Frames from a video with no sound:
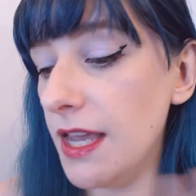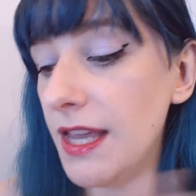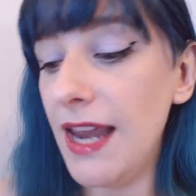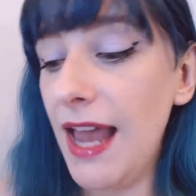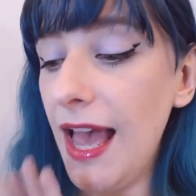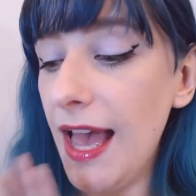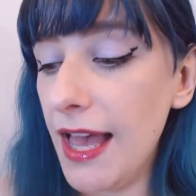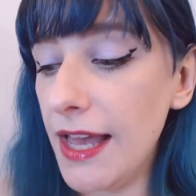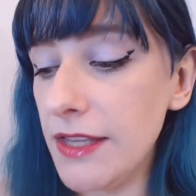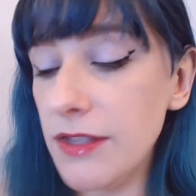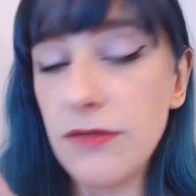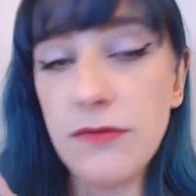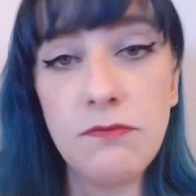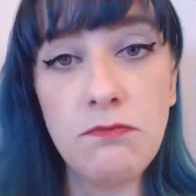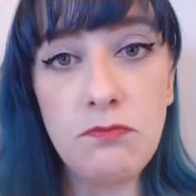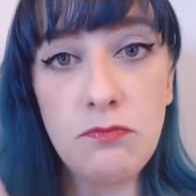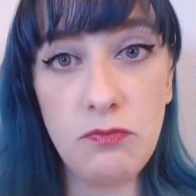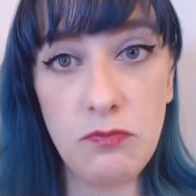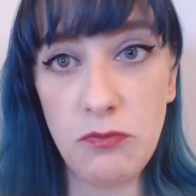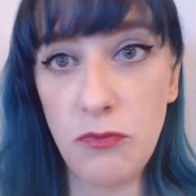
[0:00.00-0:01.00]
It has
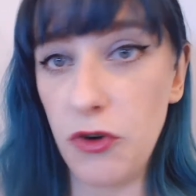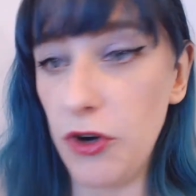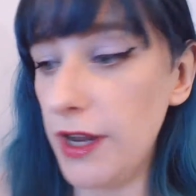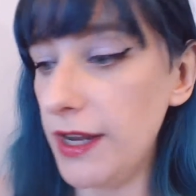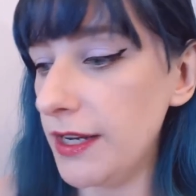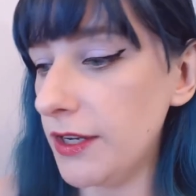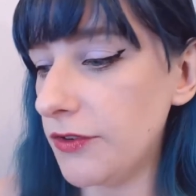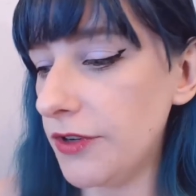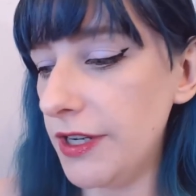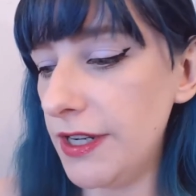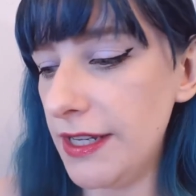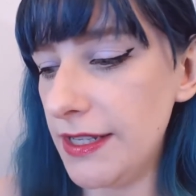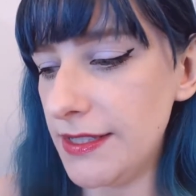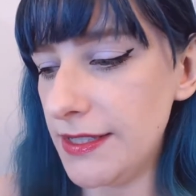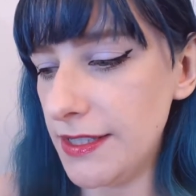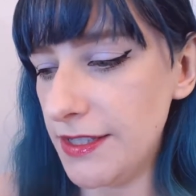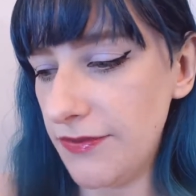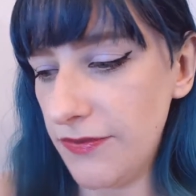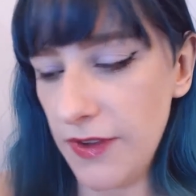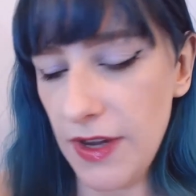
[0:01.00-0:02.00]
great
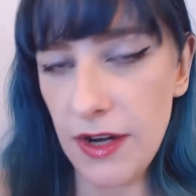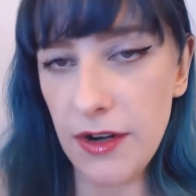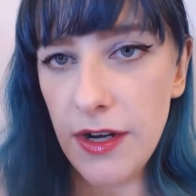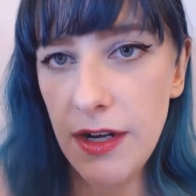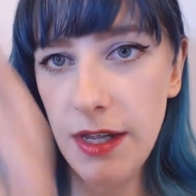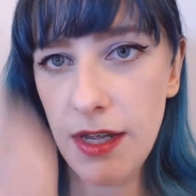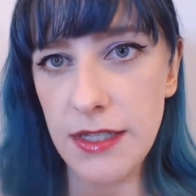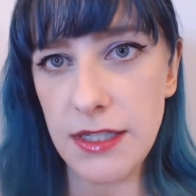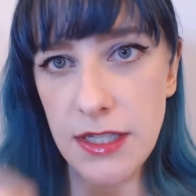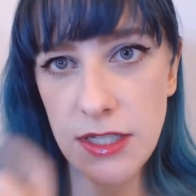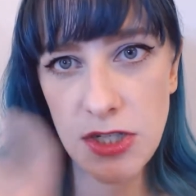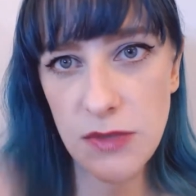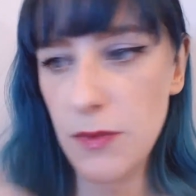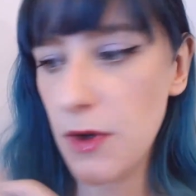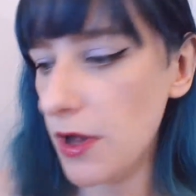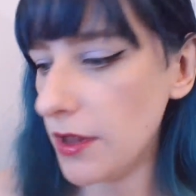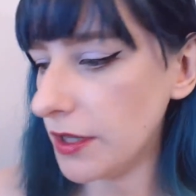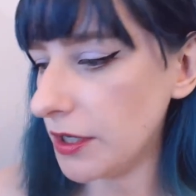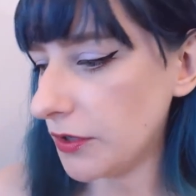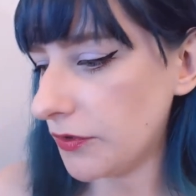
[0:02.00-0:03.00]
ingredients. It's very, it's a
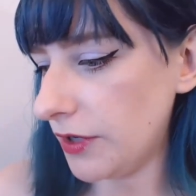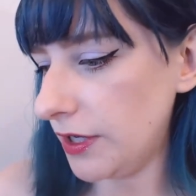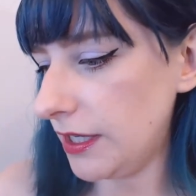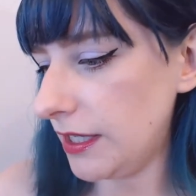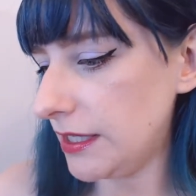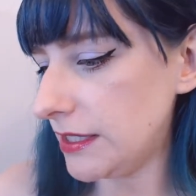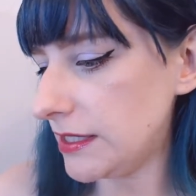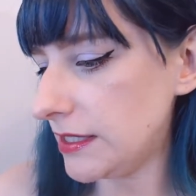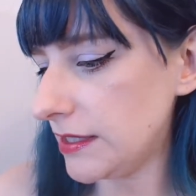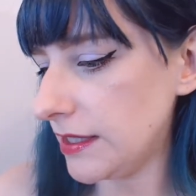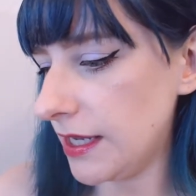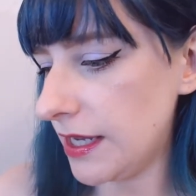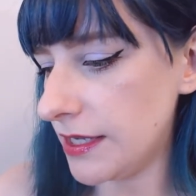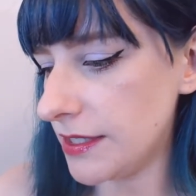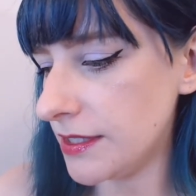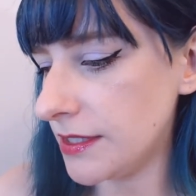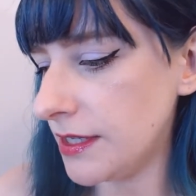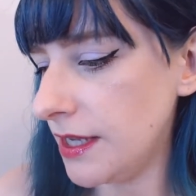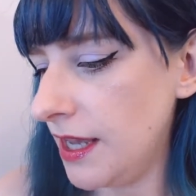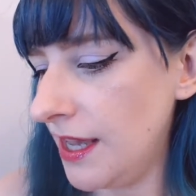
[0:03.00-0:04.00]
small ingredients
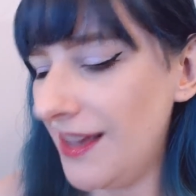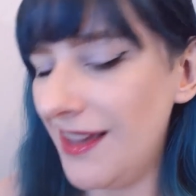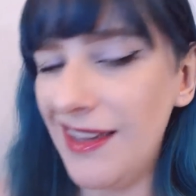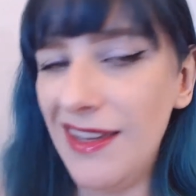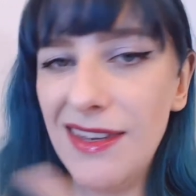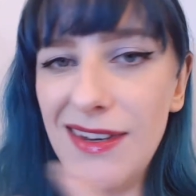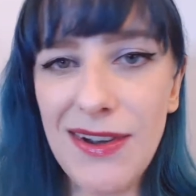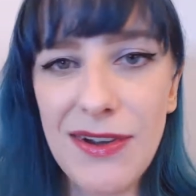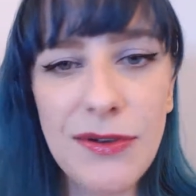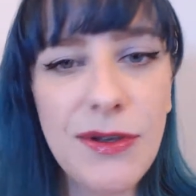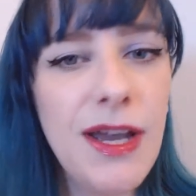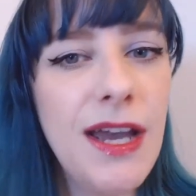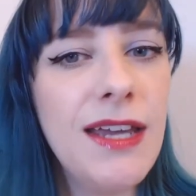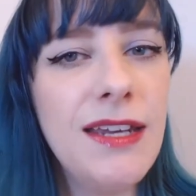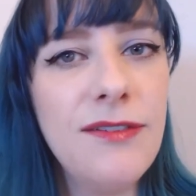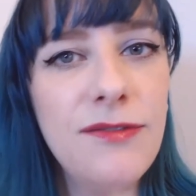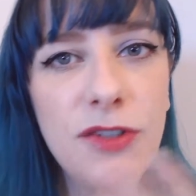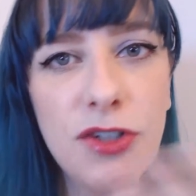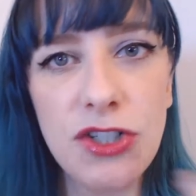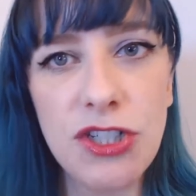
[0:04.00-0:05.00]
list, you know,
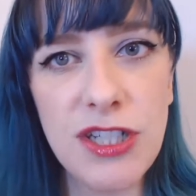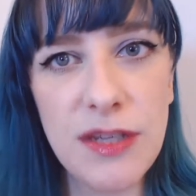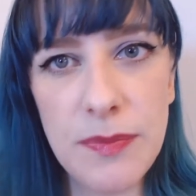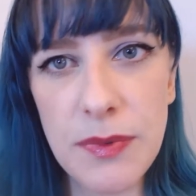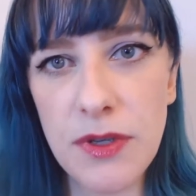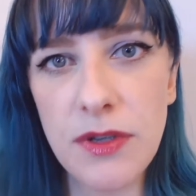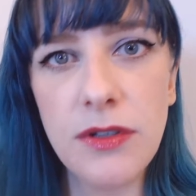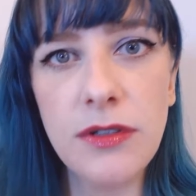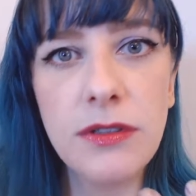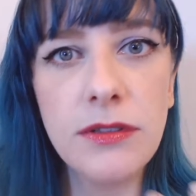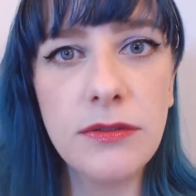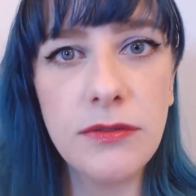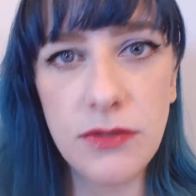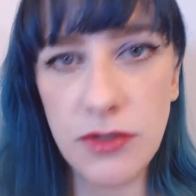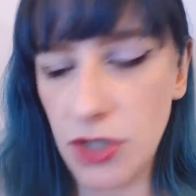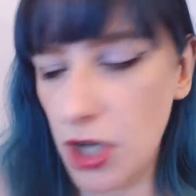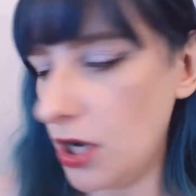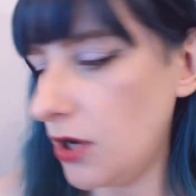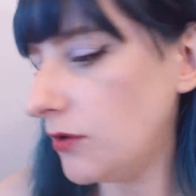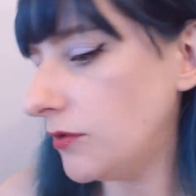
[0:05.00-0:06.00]
kind of your typical
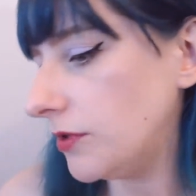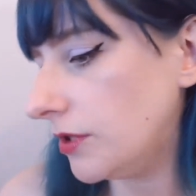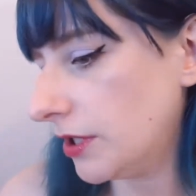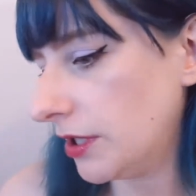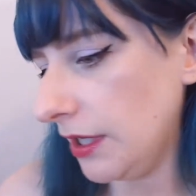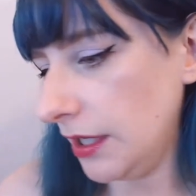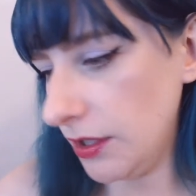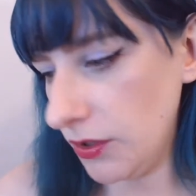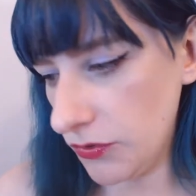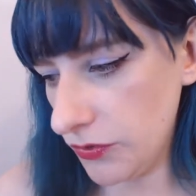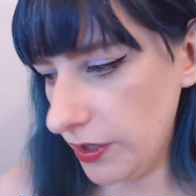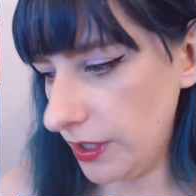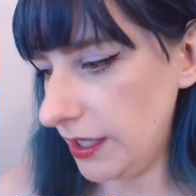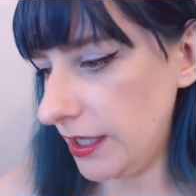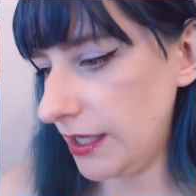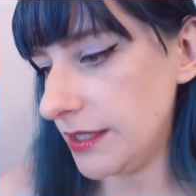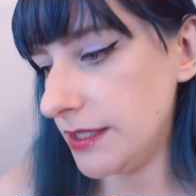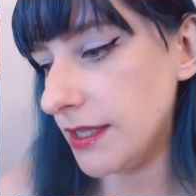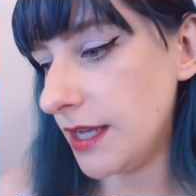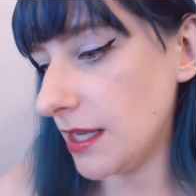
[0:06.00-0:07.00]
toner
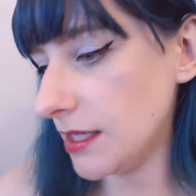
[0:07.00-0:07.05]
ingredients.